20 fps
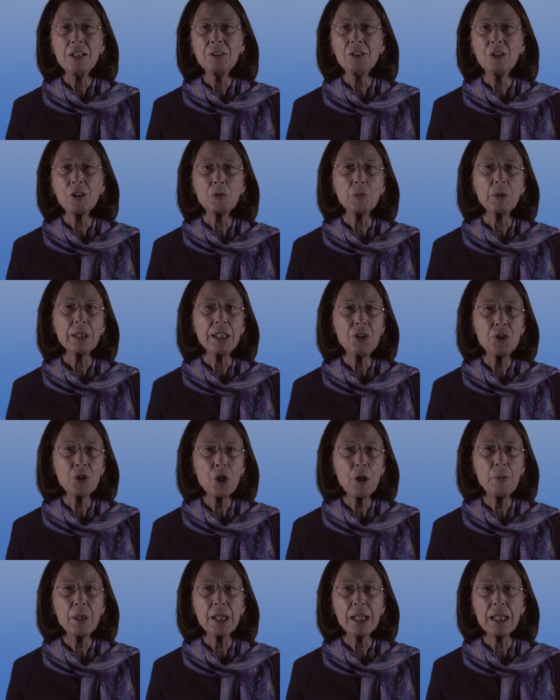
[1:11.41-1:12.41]
notably
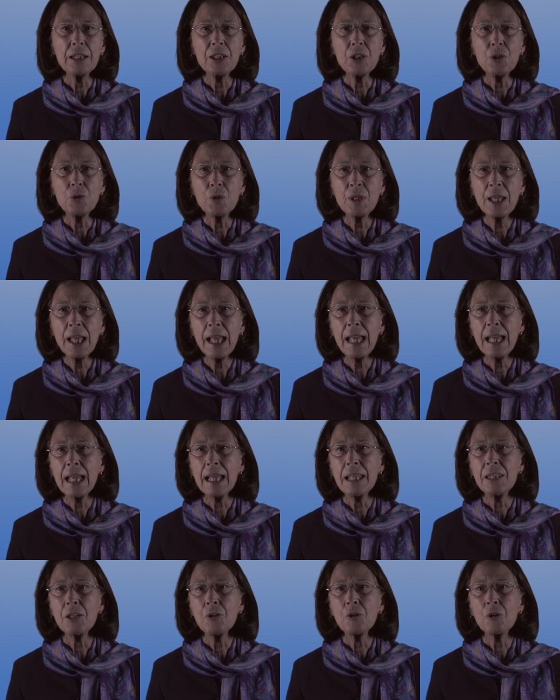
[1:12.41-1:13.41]
Germany, the
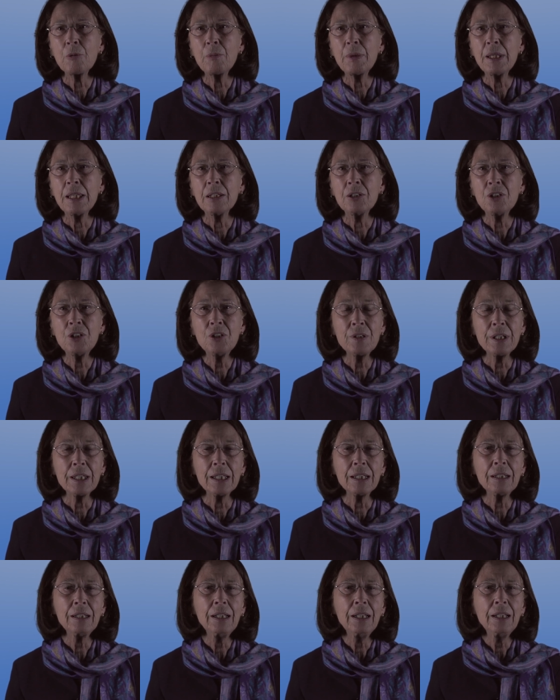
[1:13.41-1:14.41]
UK, the European
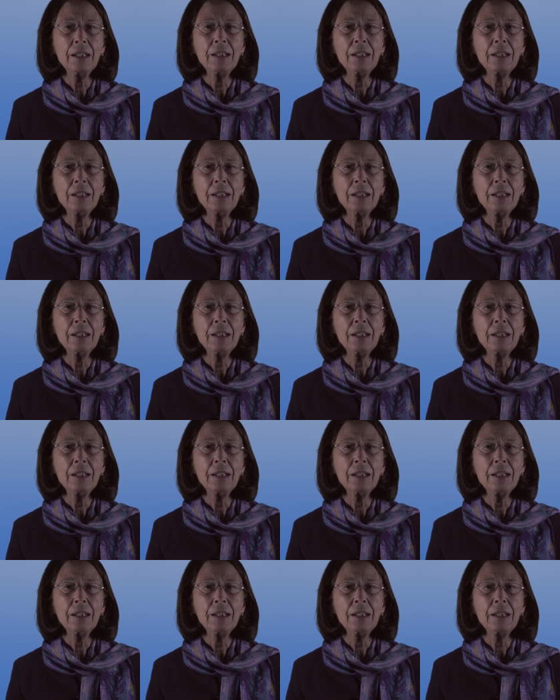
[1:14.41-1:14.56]
Union,